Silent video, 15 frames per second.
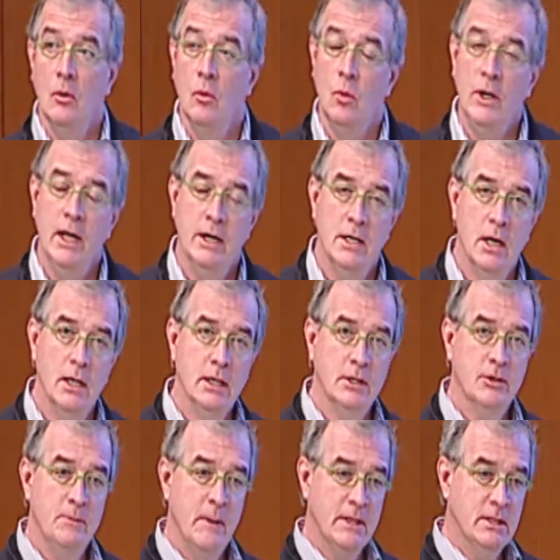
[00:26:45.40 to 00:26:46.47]
we had not
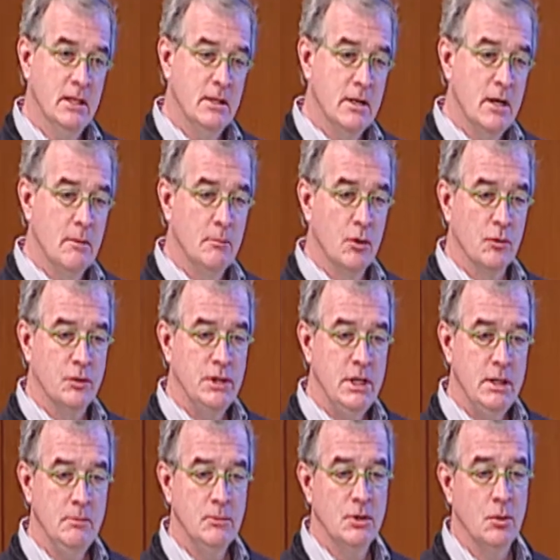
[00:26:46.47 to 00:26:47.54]
expected the number of
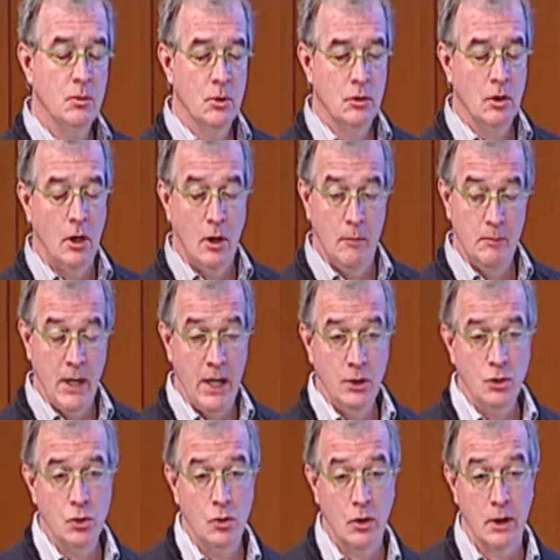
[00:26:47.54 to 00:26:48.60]
teams that were um,
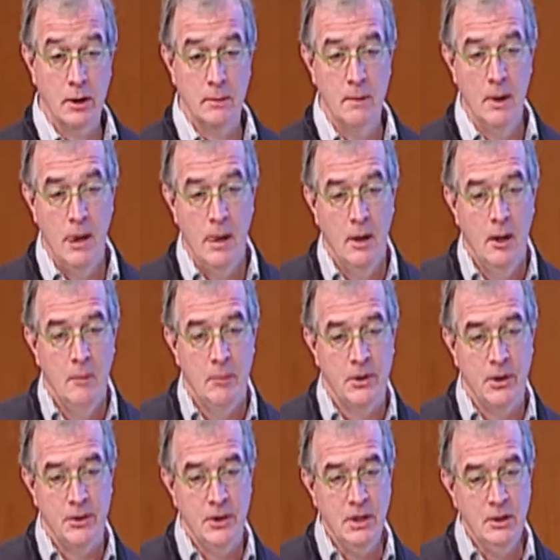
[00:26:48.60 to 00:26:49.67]
entering, but
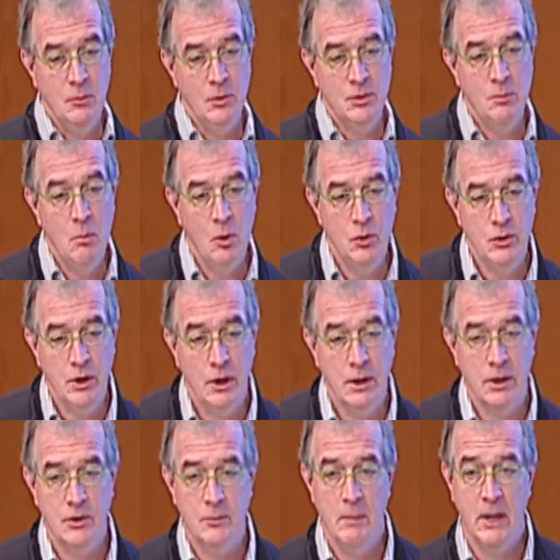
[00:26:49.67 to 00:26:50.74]
the thing that was most
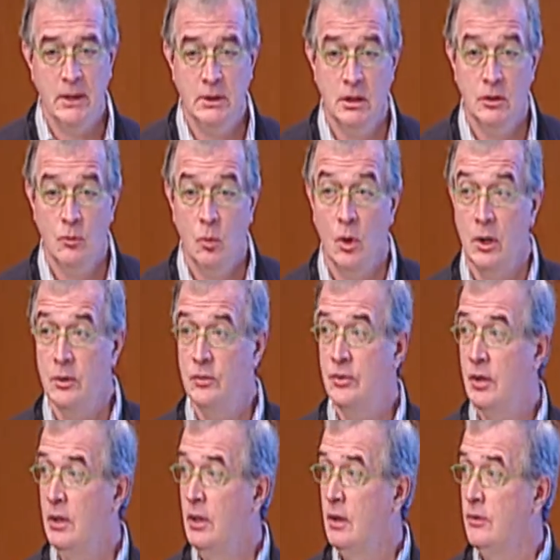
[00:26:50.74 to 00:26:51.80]
unexpected
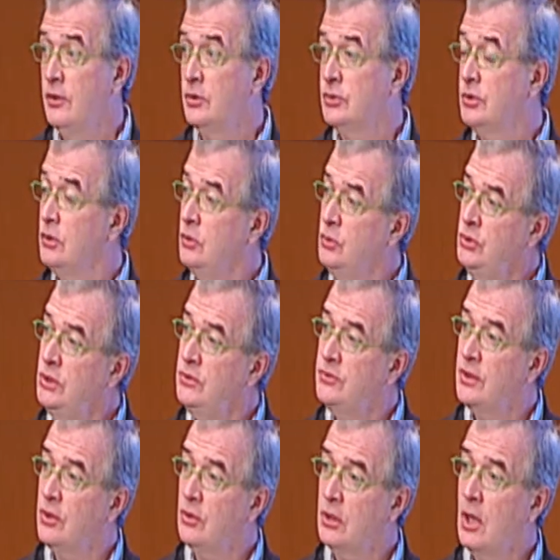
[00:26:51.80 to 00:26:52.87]
was the solutions
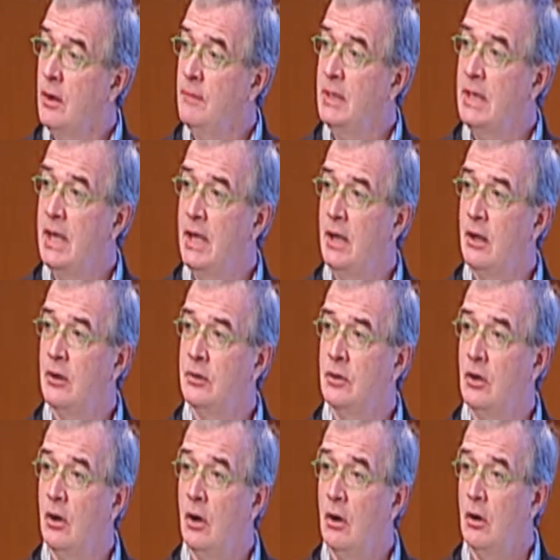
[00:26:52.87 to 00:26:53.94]
that are coming out
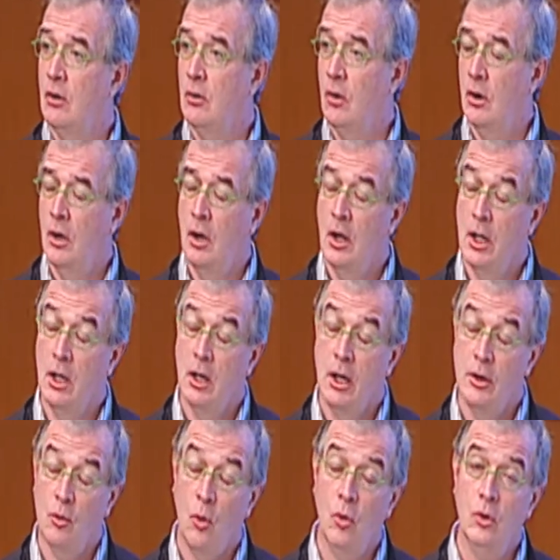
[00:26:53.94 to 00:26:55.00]
are an
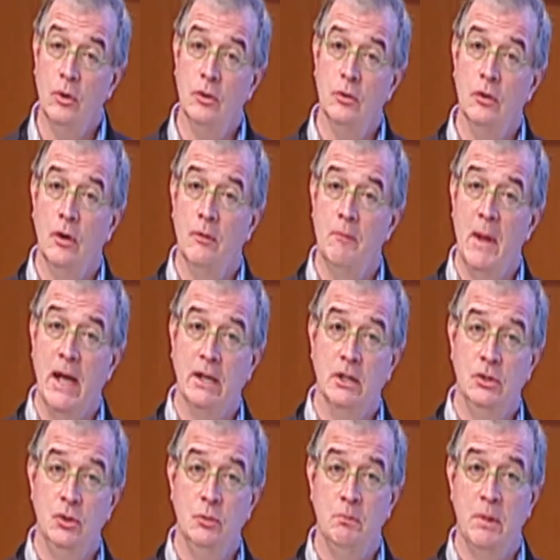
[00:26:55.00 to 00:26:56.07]
uh, order of
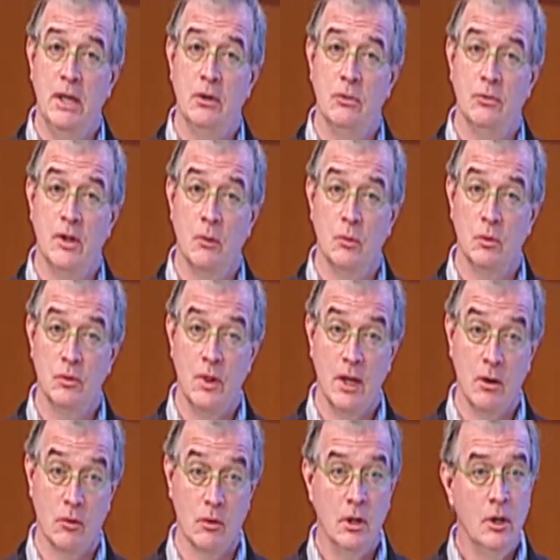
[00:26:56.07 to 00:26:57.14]
magnitude better than we're
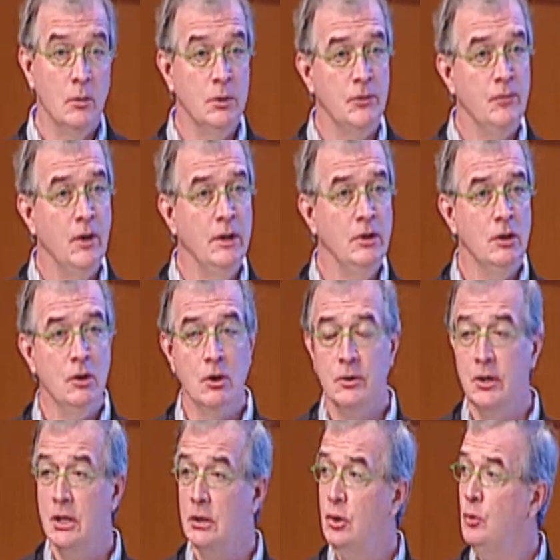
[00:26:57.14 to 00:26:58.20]
there. It was fun to look
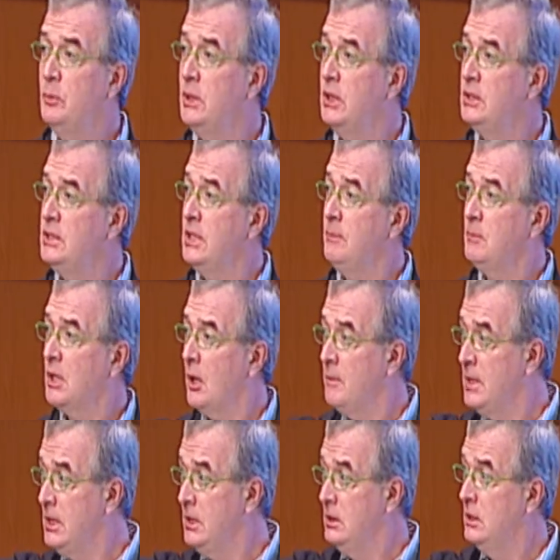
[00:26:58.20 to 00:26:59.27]
the Illumina team come
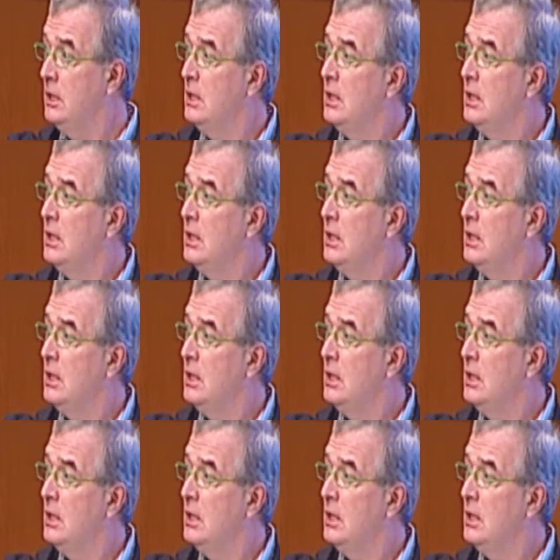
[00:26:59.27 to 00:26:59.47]
in,